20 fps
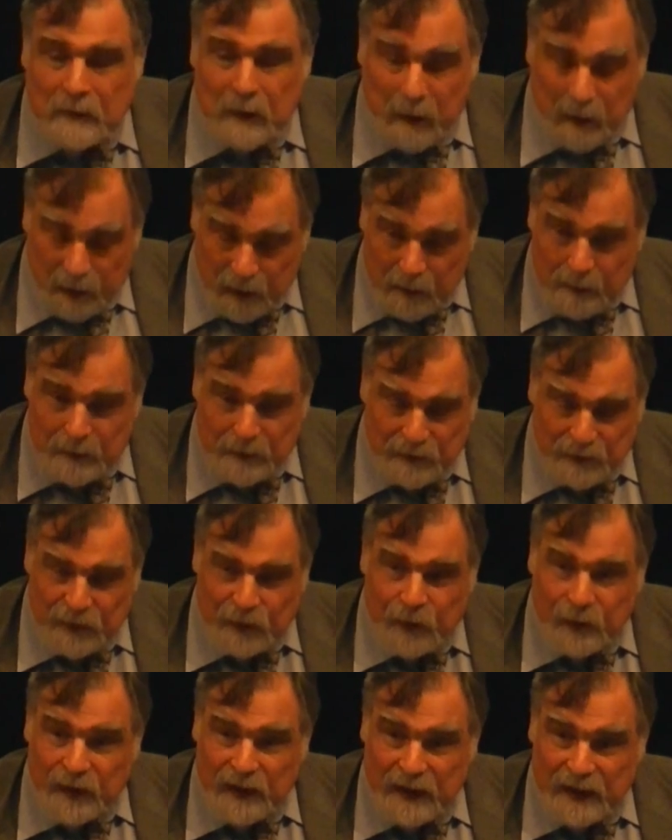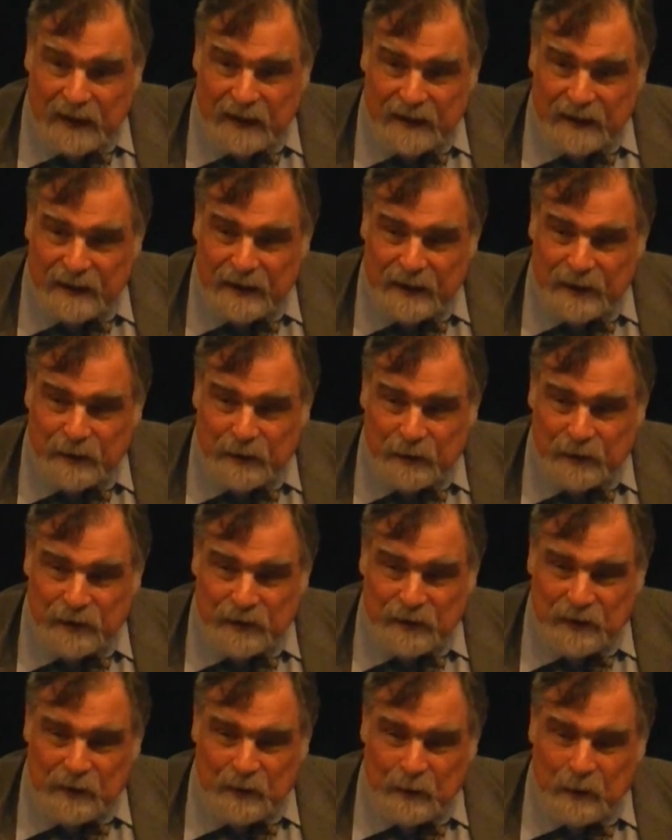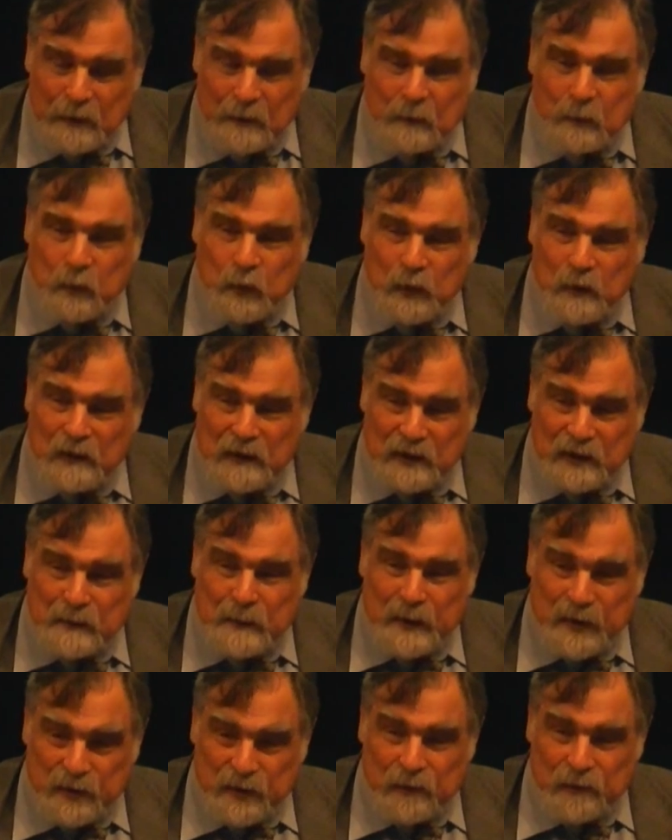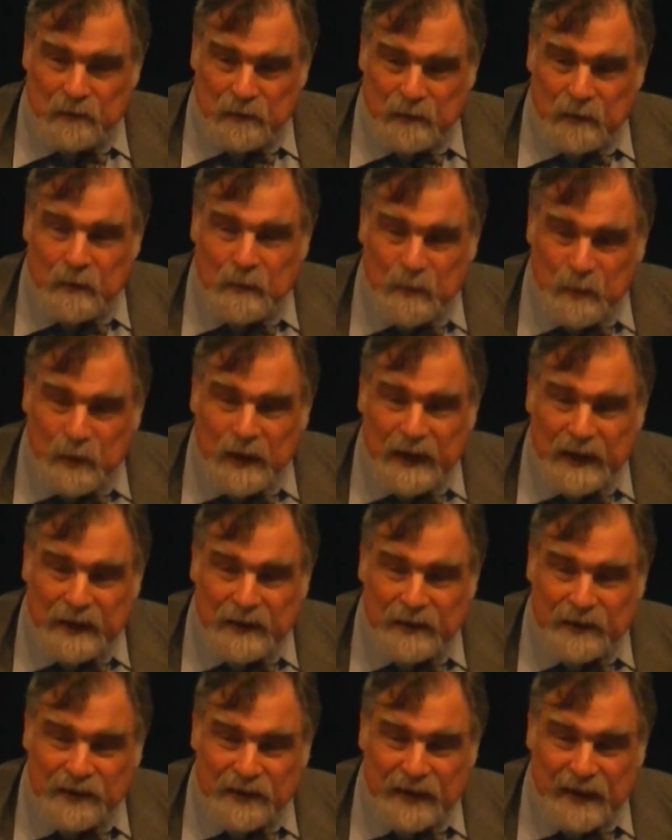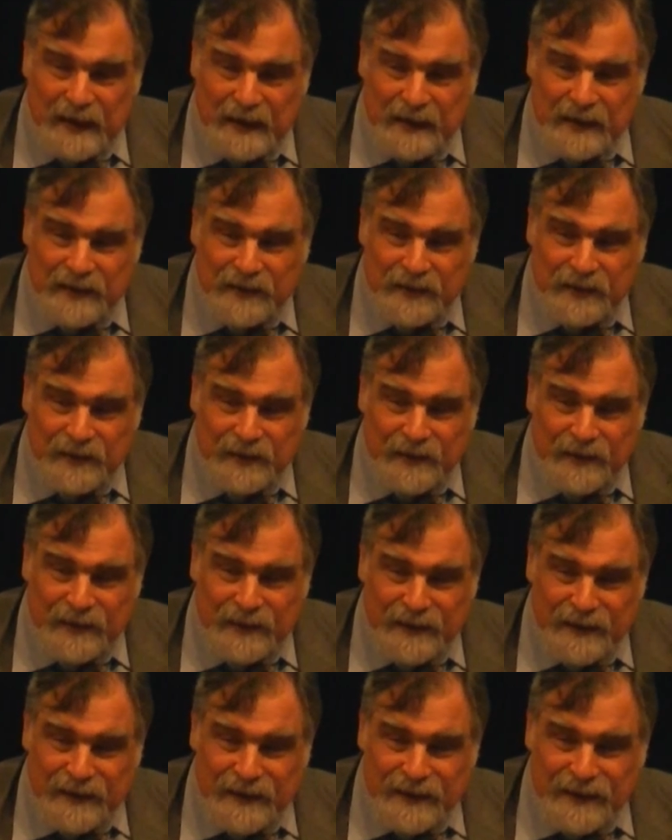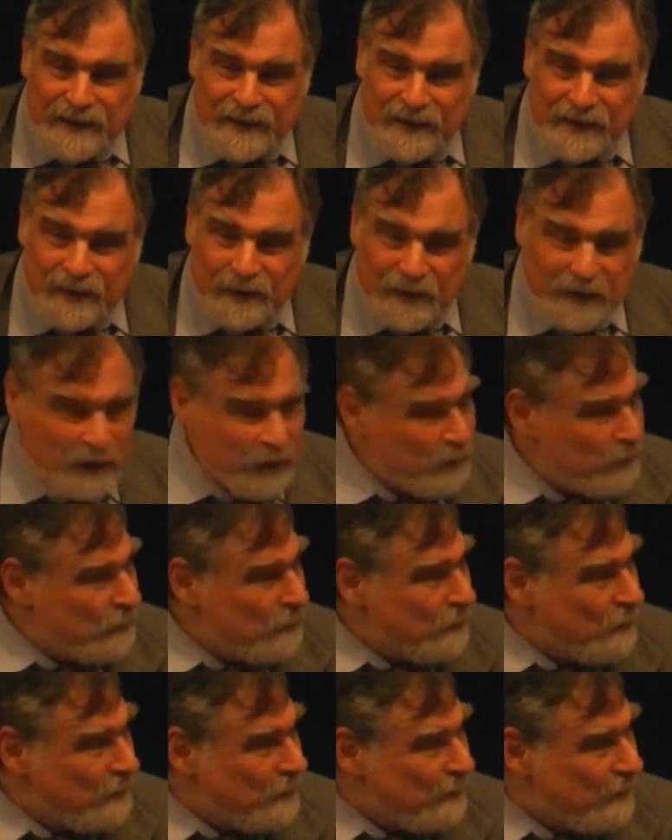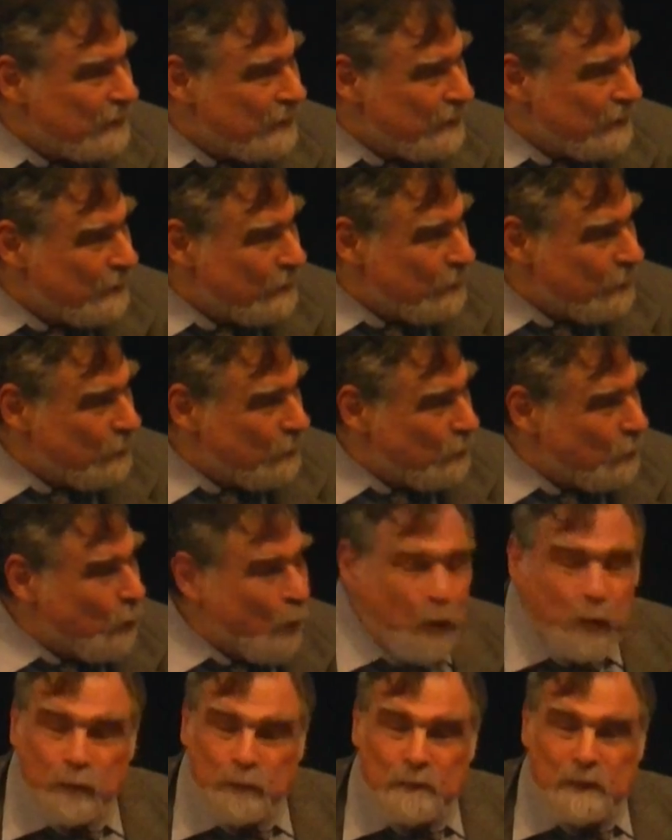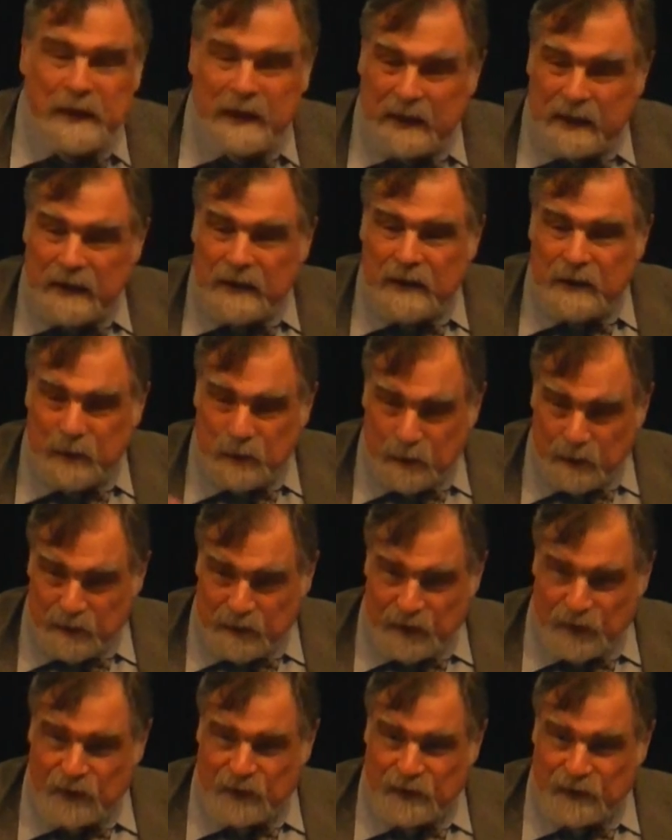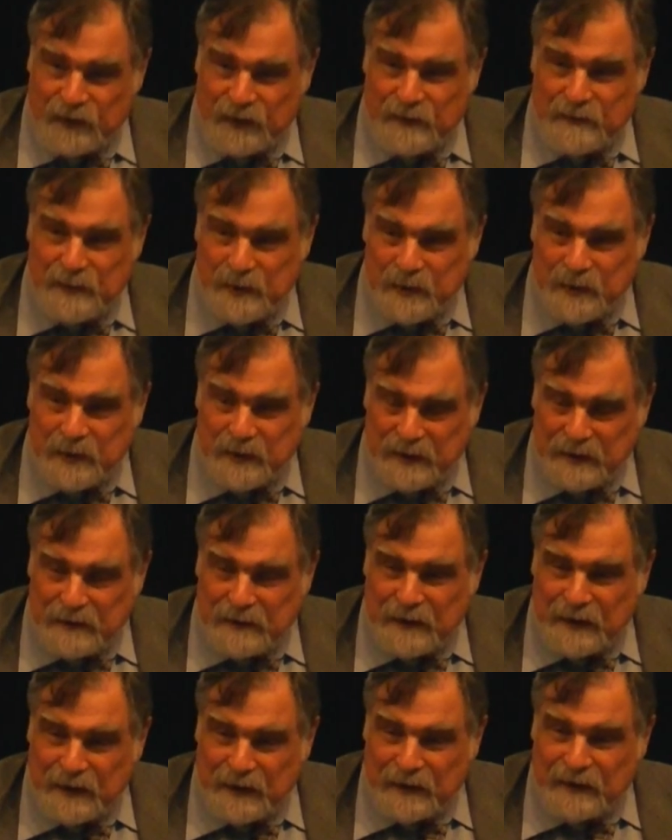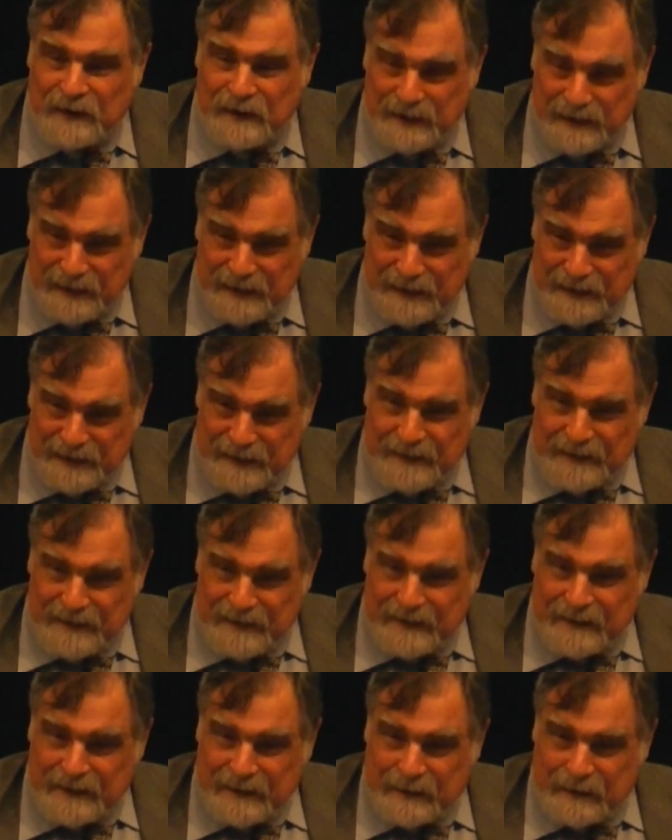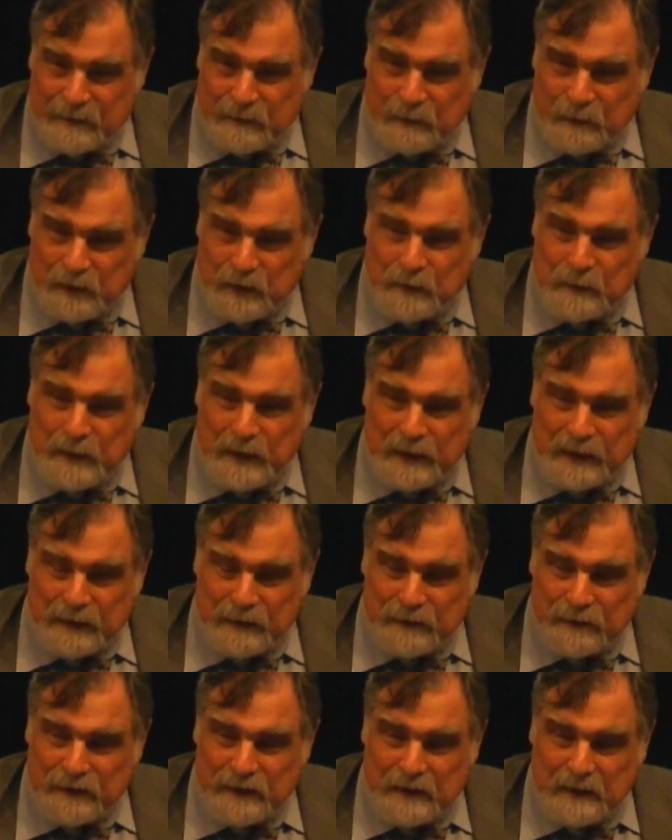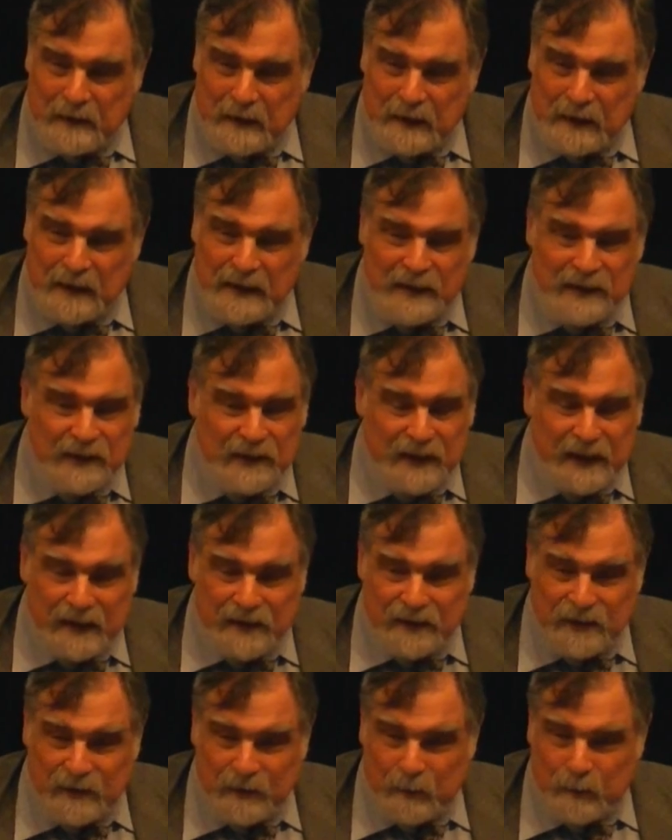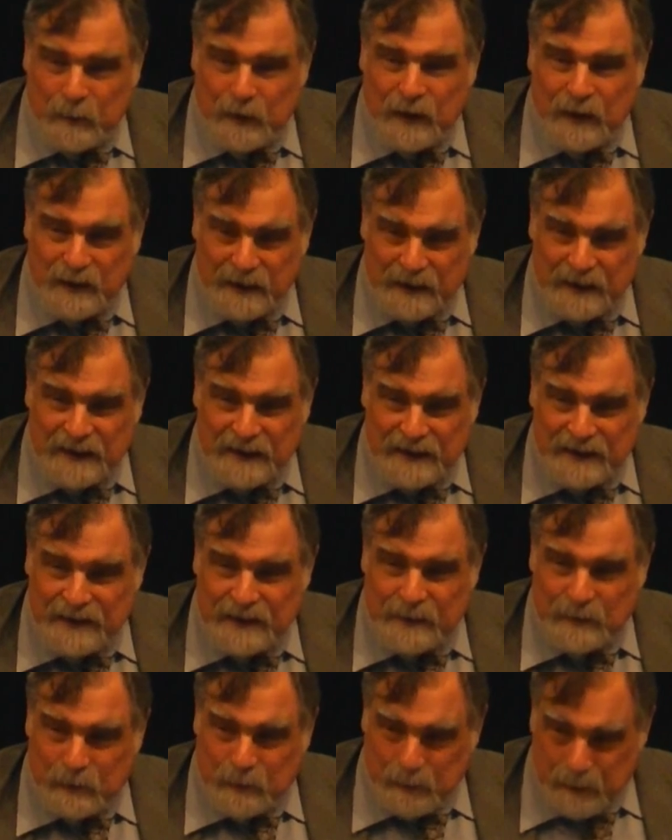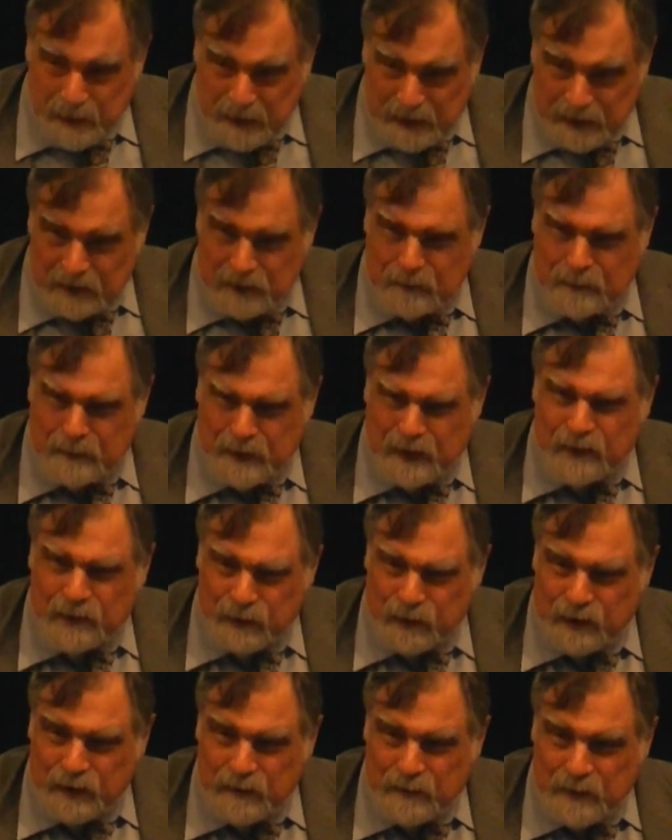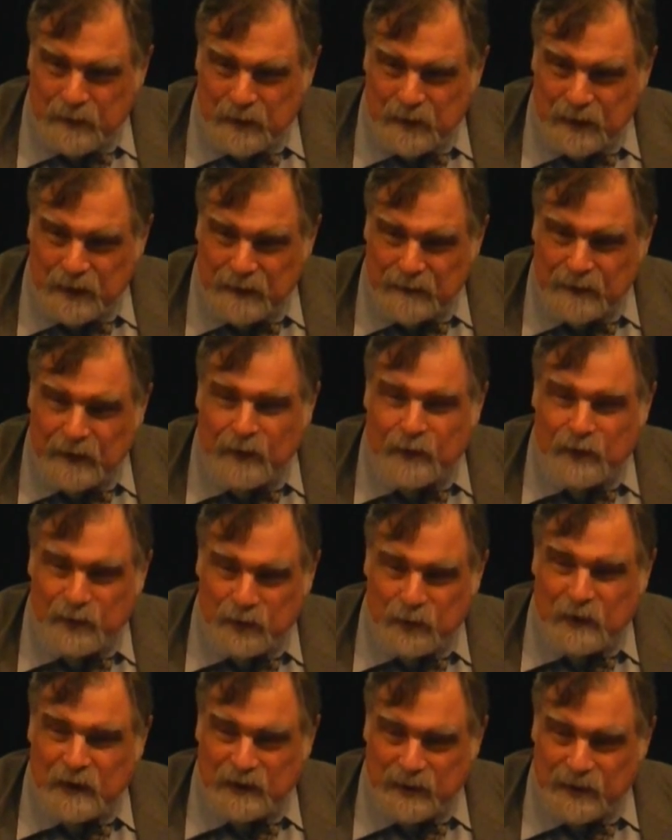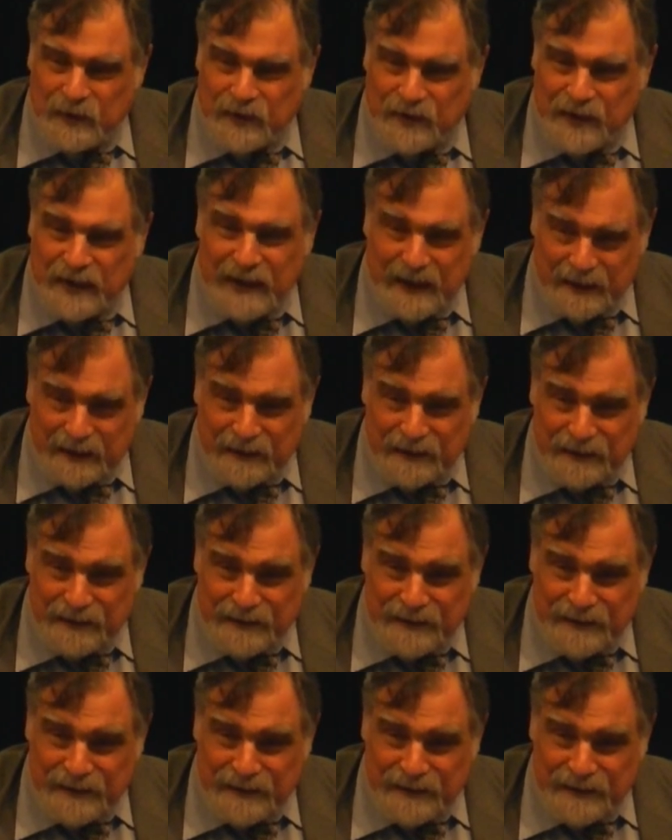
argument for the intellectuals. You know, we're a special group. We understand each other. So this won't be universal communion of our respective ecclesiastical polities. It will be a special communion of those who understand,